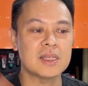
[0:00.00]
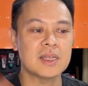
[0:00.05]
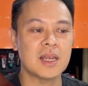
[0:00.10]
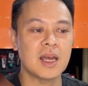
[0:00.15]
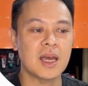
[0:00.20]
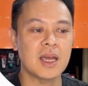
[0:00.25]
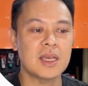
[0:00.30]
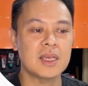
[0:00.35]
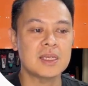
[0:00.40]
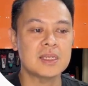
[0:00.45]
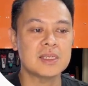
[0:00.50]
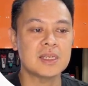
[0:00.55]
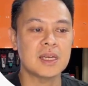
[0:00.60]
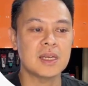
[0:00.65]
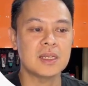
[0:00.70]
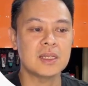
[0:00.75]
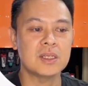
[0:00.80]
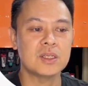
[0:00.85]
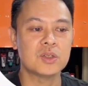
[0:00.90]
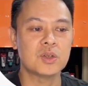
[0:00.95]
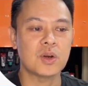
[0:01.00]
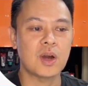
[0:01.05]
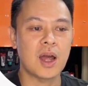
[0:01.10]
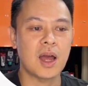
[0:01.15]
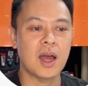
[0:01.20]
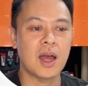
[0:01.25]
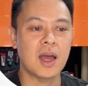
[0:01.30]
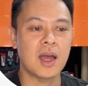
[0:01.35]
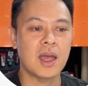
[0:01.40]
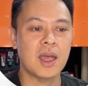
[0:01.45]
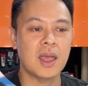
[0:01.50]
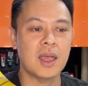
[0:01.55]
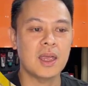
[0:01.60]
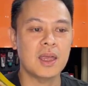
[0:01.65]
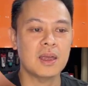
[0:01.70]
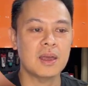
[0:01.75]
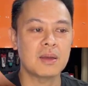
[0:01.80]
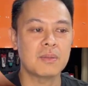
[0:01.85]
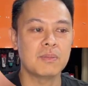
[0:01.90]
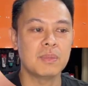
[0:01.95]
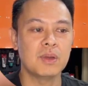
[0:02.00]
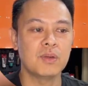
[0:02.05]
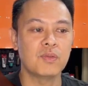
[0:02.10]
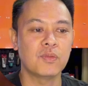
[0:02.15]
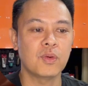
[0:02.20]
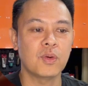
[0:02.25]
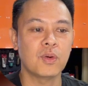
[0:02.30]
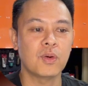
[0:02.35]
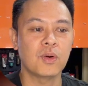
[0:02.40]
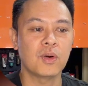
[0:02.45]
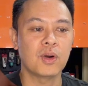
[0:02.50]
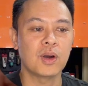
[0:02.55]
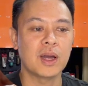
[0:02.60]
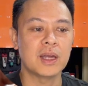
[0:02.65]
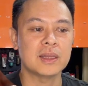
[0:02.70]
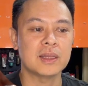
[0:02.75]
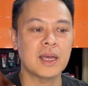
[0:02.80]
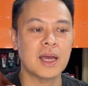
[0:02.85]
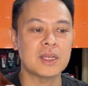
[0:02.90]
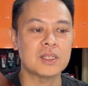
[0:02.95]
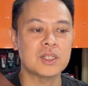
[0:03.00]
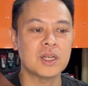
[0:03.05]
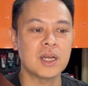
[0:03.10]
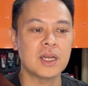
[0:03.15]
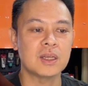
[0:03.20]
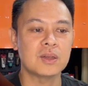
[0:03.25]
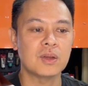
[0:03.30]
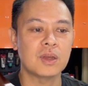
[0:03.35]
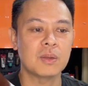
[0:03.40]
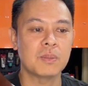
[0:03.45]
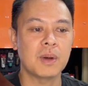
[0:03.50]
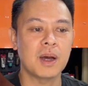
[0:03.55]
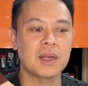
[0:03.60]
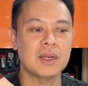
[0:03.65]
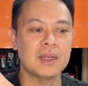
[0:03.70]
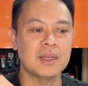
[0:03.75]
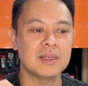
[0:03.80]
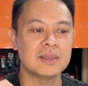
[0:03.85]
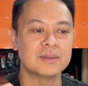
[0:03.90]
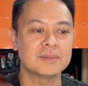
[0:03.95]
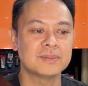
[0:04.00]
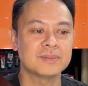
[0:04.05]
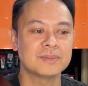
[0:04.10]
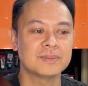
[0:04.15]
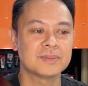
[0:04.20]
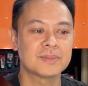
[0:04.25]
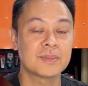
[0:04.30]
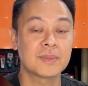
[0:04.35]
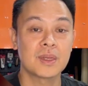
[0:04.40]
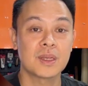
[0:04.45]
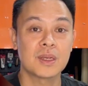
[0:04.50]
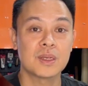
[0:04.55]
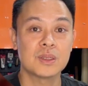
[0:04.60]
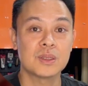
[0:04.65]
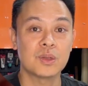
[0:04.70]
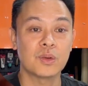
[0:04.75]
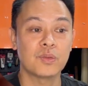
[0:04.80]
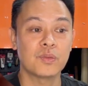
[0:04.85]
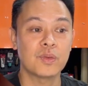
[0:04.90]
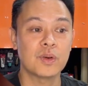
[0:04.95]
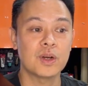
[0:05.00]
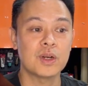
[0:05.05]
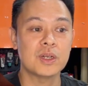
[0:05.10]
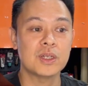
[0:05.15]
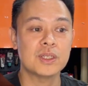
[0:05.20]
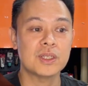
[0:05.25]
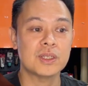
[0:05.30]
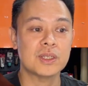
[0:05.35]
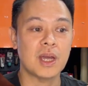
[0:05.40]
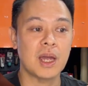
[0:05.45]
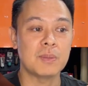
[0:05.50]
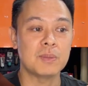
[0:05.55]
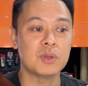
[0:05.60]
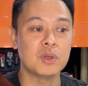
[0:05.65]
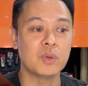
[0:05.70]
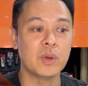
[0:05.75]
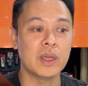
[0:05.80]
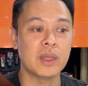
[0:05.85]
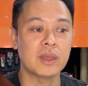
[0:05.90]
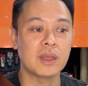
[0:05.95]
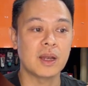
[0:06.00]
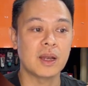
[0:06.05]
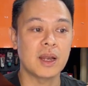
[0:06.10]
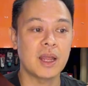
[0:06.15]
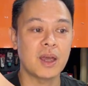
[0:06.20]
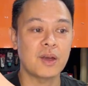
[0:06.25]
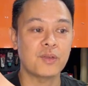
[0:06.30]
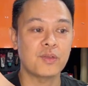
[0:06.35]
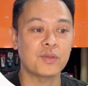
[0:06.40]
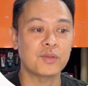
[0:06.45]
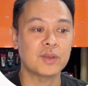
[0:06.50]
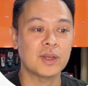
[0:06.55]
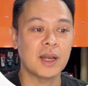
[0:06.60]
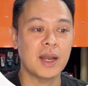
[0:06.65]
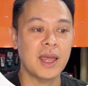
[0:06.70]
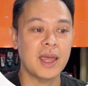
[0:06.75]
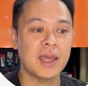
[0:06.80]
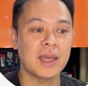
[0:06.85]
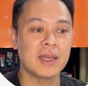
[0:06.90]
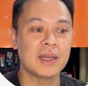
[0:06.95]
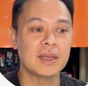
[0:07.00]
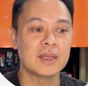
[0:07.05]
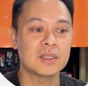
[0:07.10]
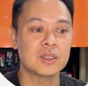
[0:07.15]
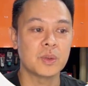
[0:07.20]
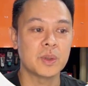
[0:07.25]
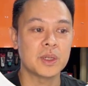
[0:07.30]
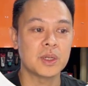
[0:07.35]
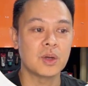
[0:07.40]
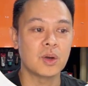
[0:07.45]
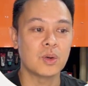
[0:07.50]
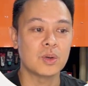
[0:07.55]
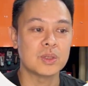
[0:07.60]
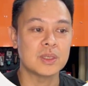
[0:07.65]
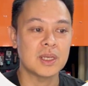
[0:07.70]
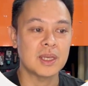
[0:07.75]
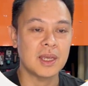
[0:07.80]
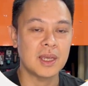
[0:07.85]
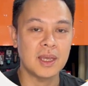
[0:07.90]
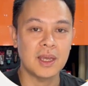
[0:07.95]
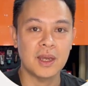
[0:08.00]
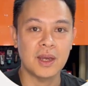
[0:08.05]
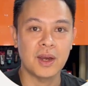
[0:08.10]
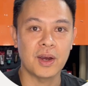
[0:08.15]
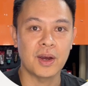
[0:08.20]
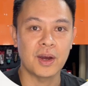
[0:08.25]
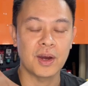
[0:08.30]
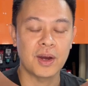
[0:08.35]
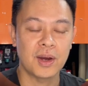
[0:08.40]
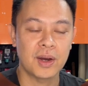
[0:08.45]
nice and dry before attaching it to the body. So first, I'm doing the left leg, so it goes here.